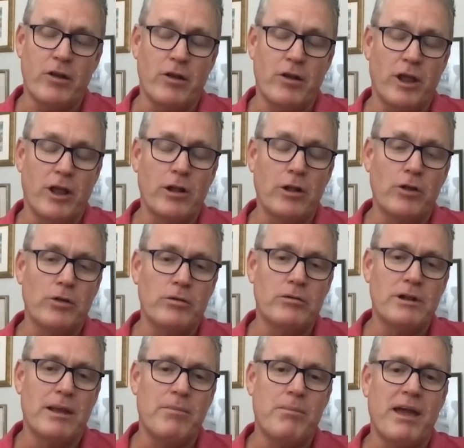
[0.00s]
And I'll
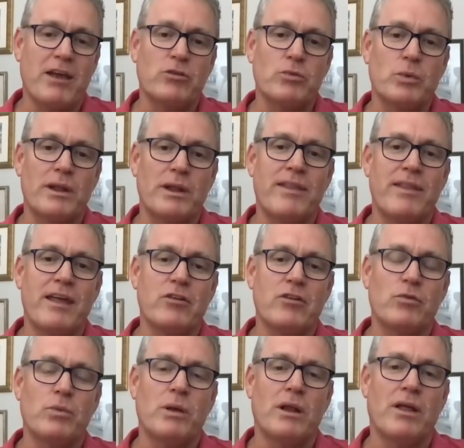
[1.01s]
include Glenn Maxwell in that
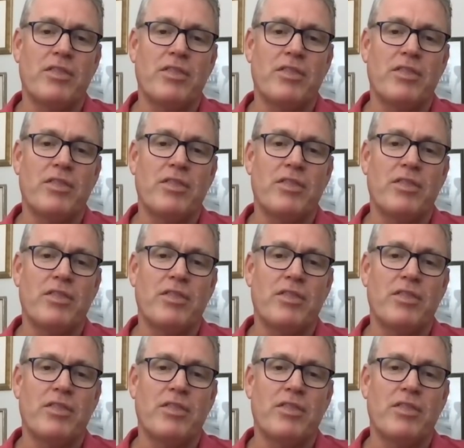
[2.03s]
as well.